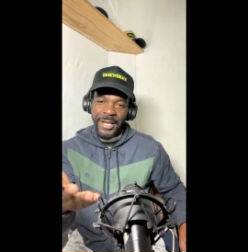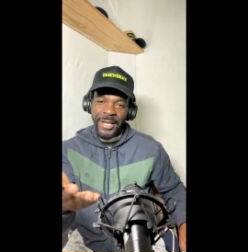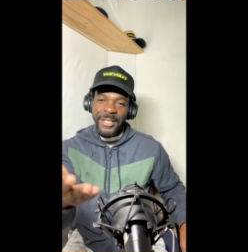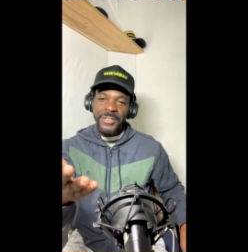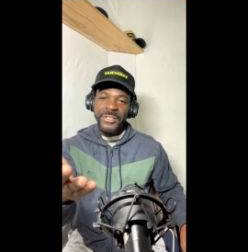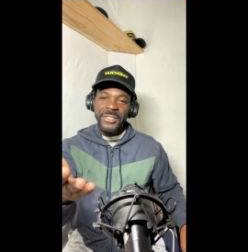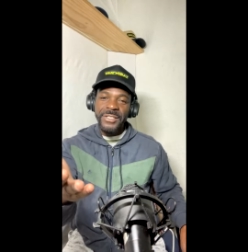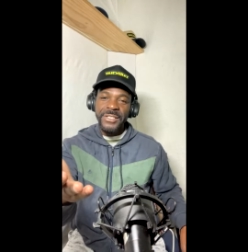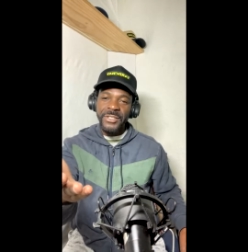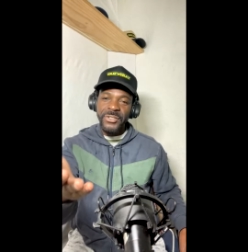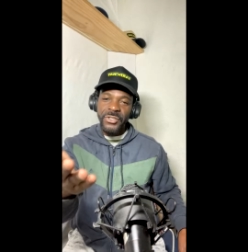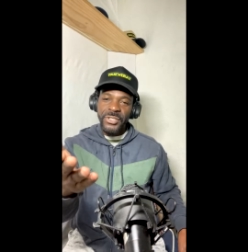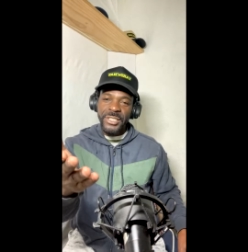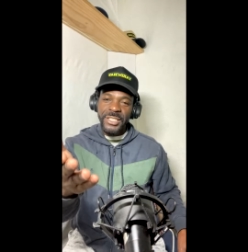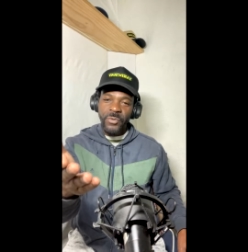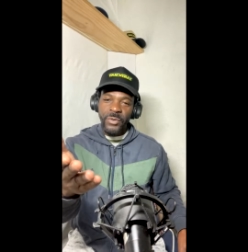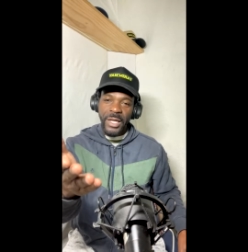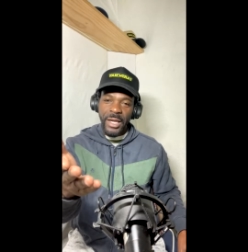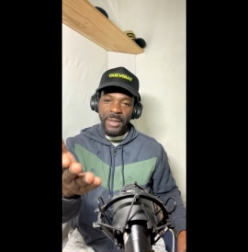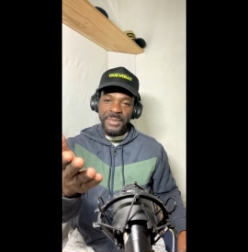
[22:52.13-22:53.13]
You
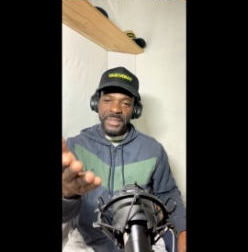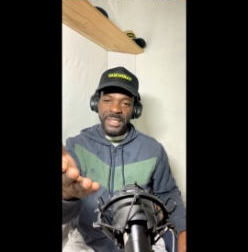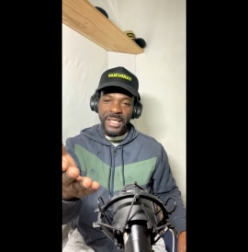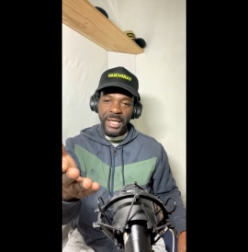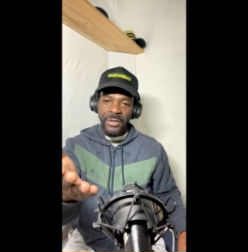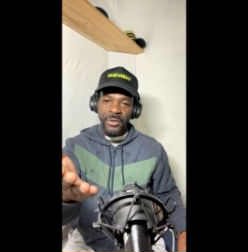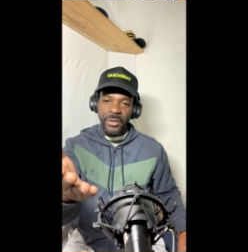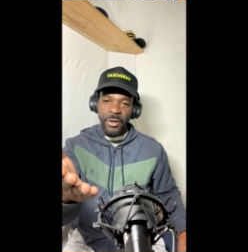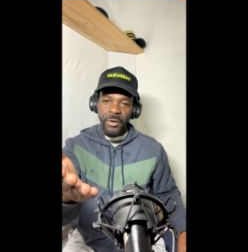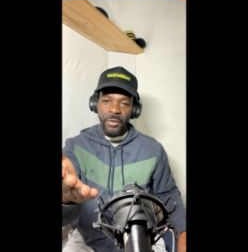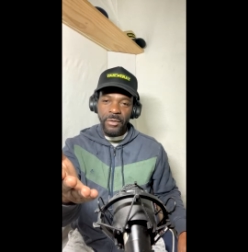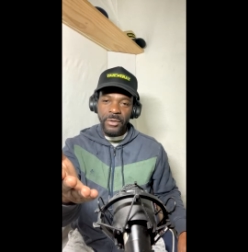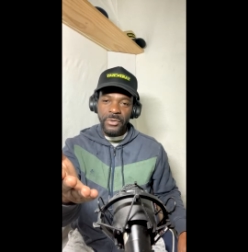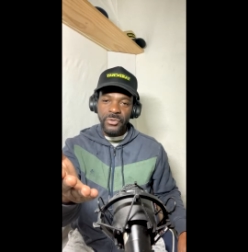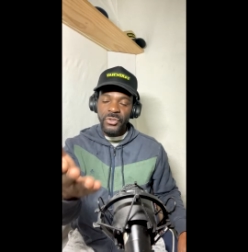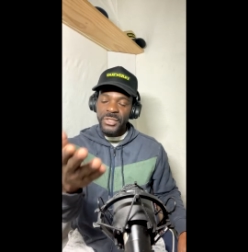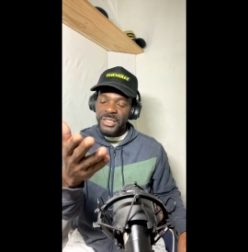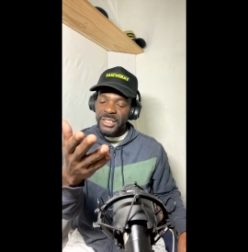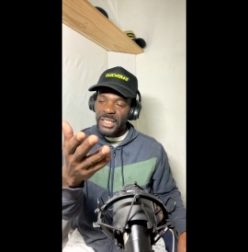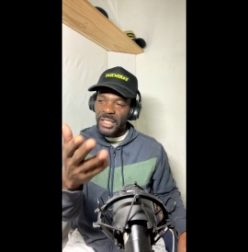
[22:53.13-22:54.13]
see what I'm saying though?
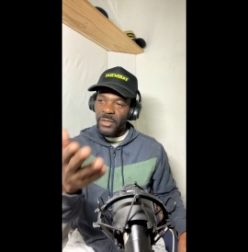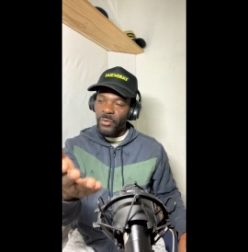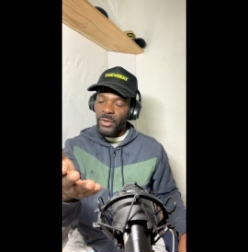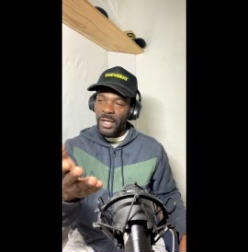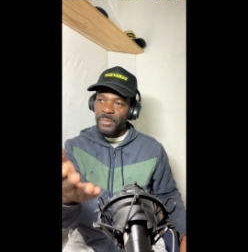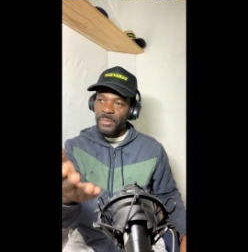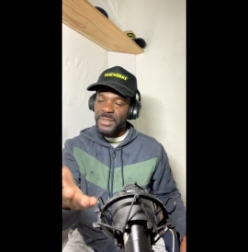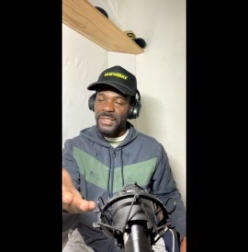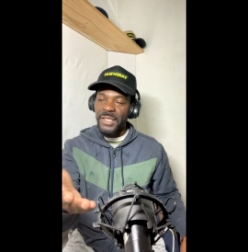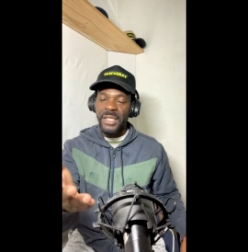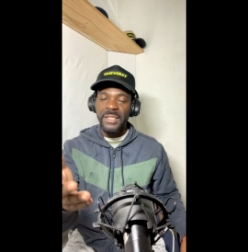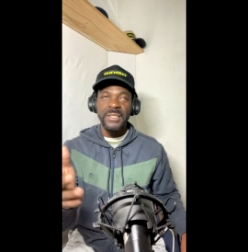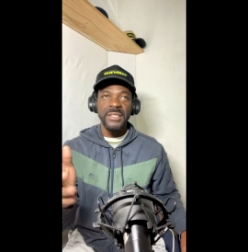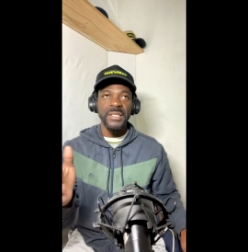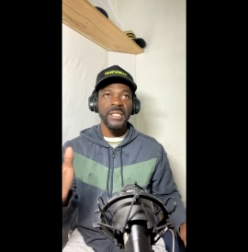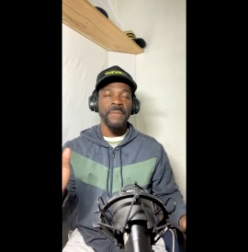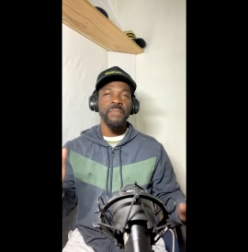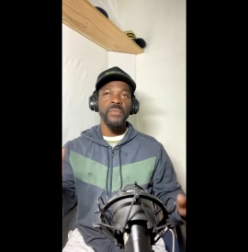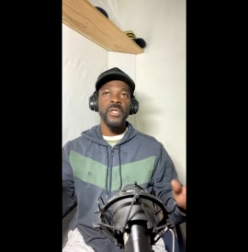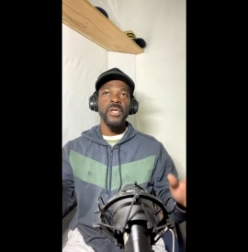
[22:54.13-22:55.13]
You see what I'm saying?
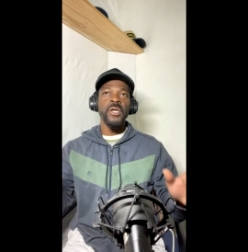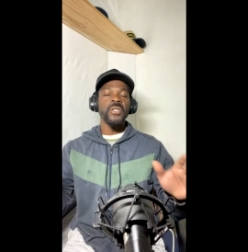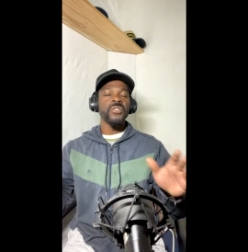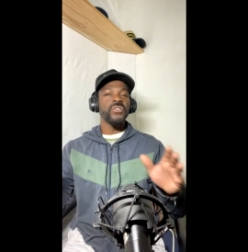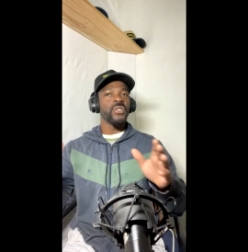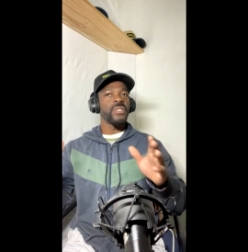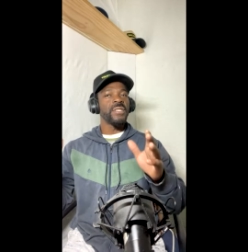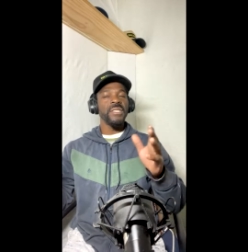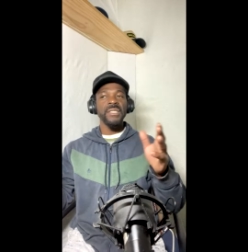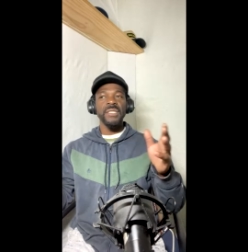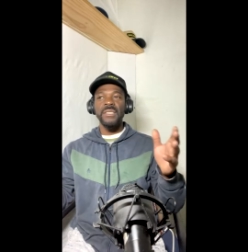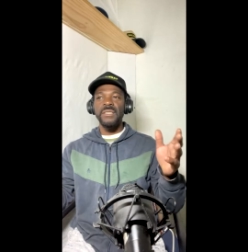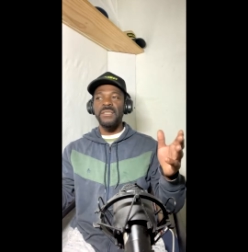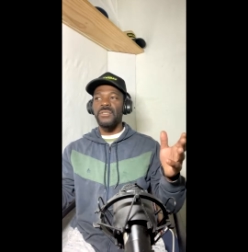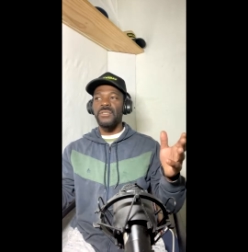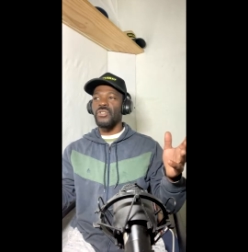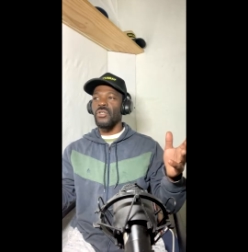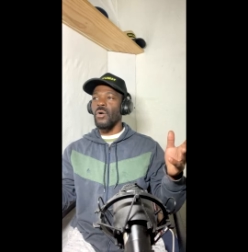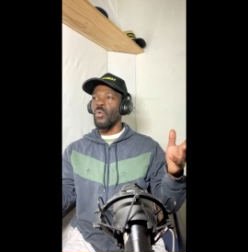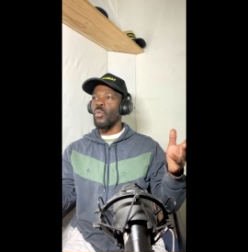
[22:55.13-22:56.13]
See, so
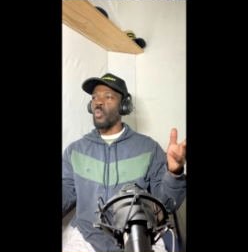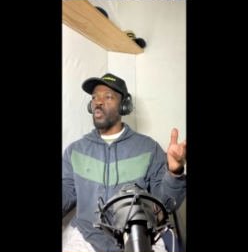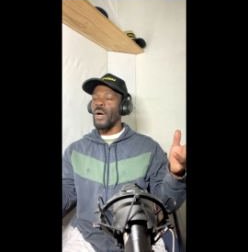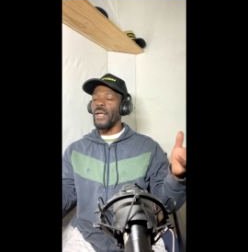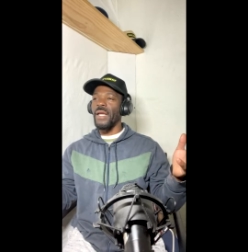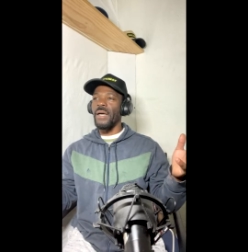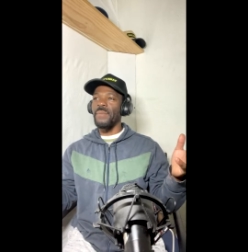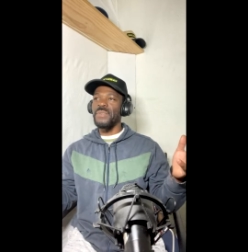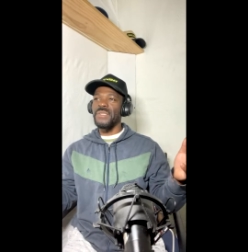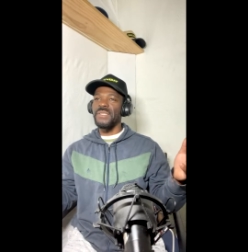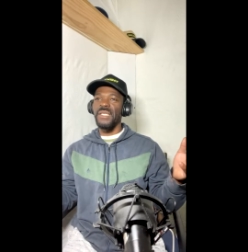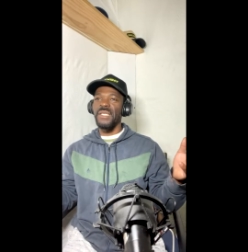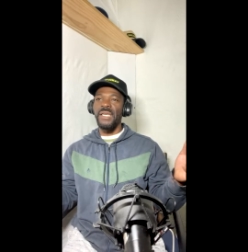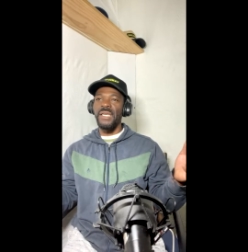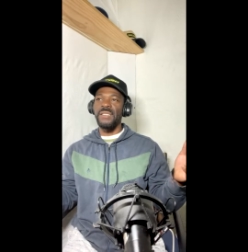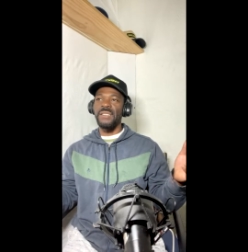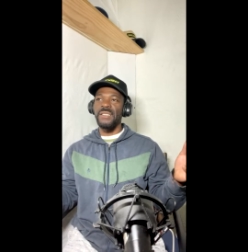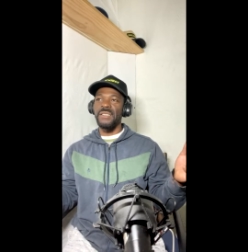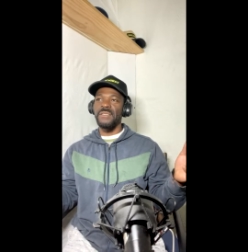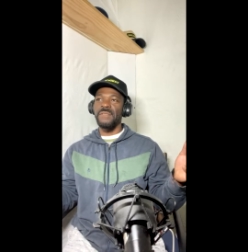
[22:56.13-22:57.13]
what I'm
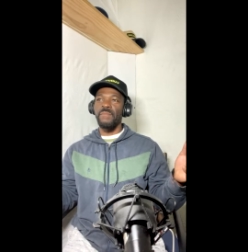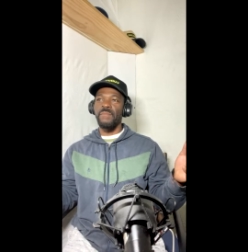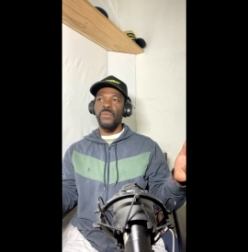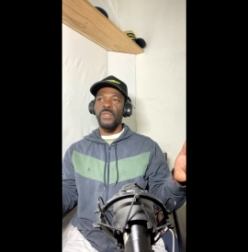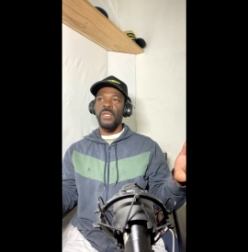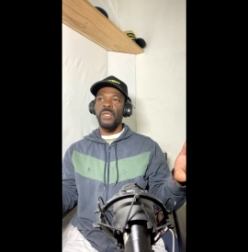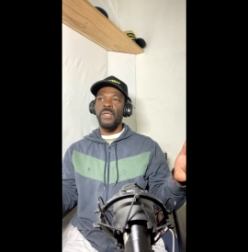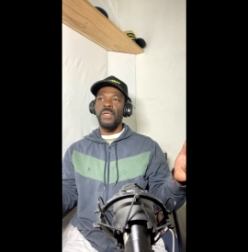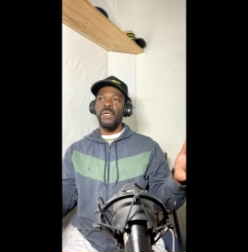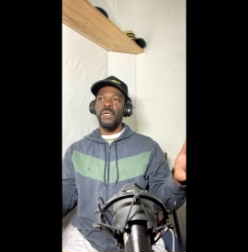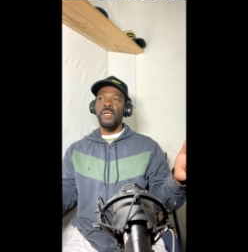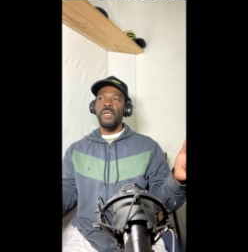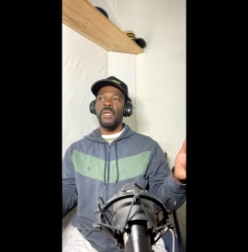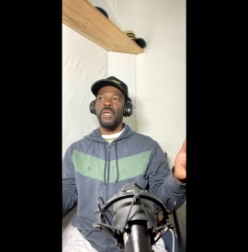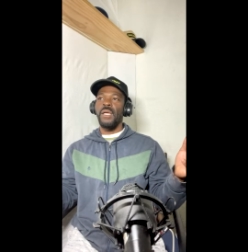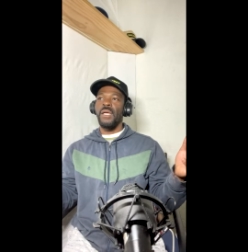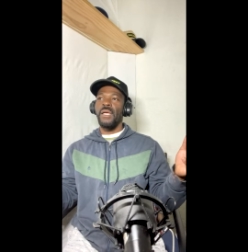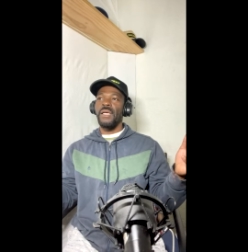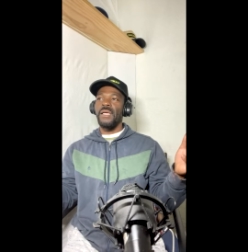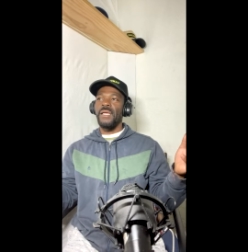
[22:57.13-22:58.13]
saying is
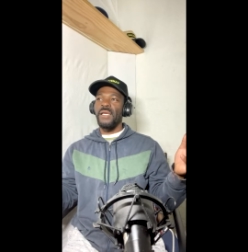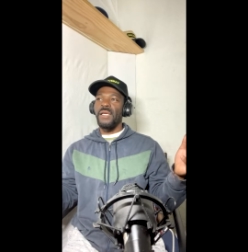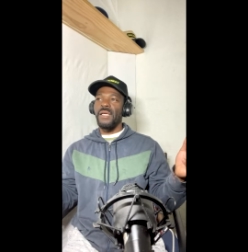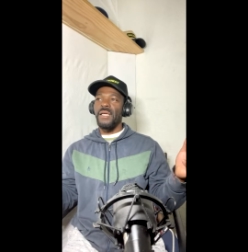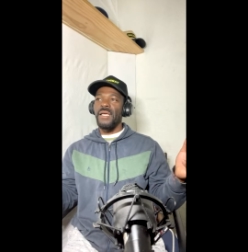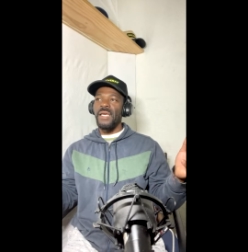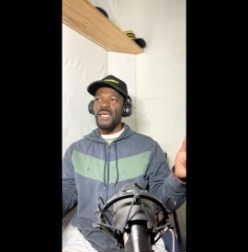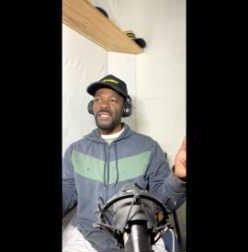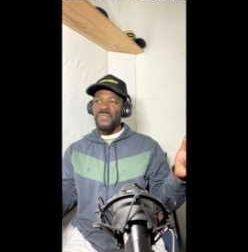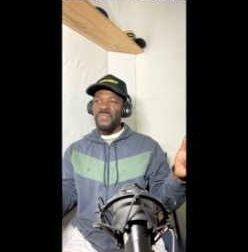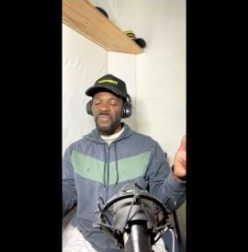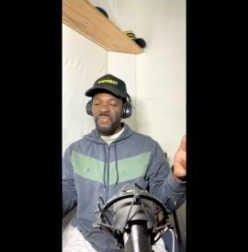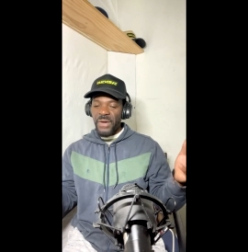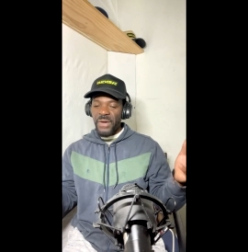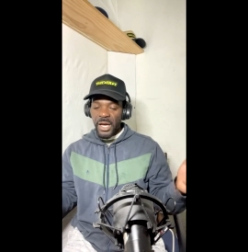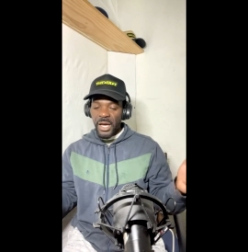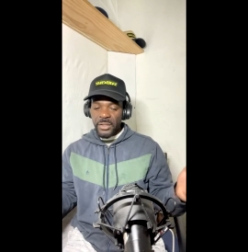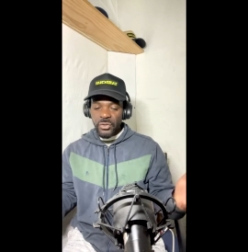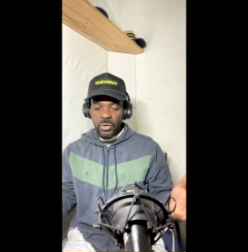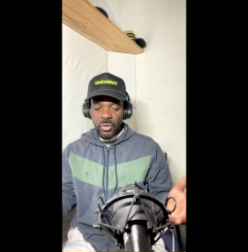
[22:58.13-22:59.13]
it's
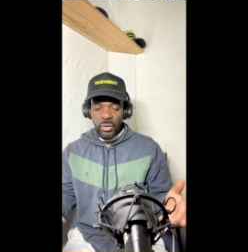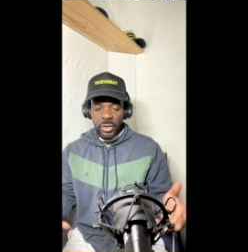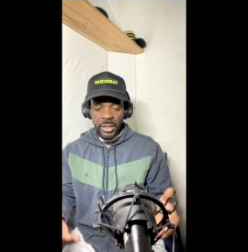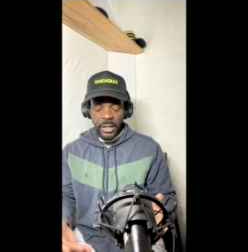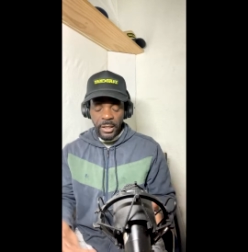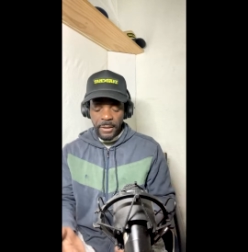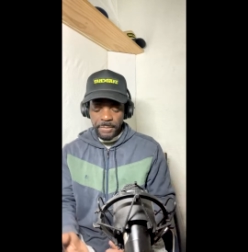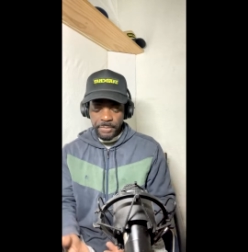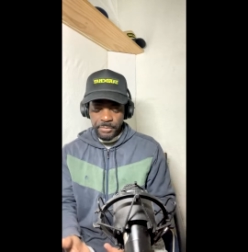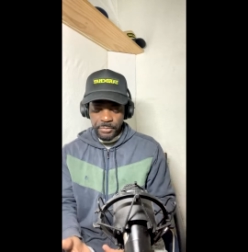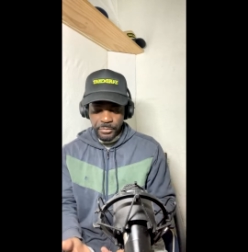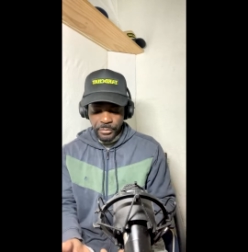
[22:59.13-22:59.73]
facts. Okay.